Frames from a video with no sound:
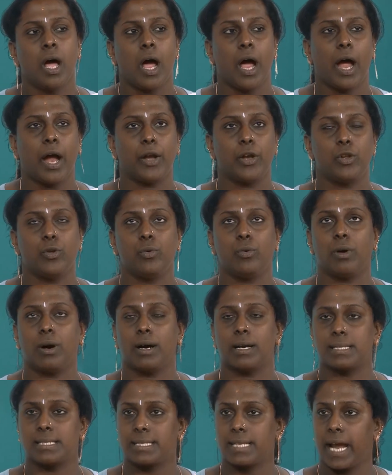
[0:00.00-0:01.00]
and you
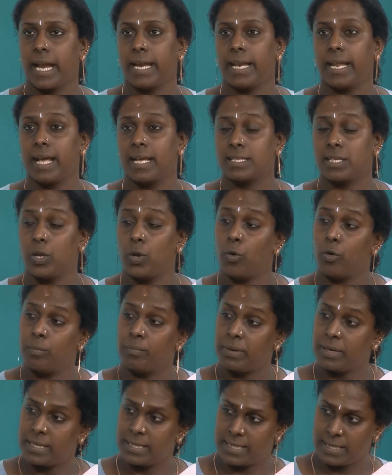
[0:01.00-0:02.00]
are standing as a lone
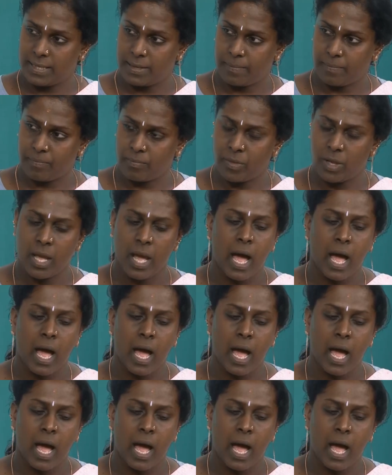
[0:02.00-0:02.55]
person.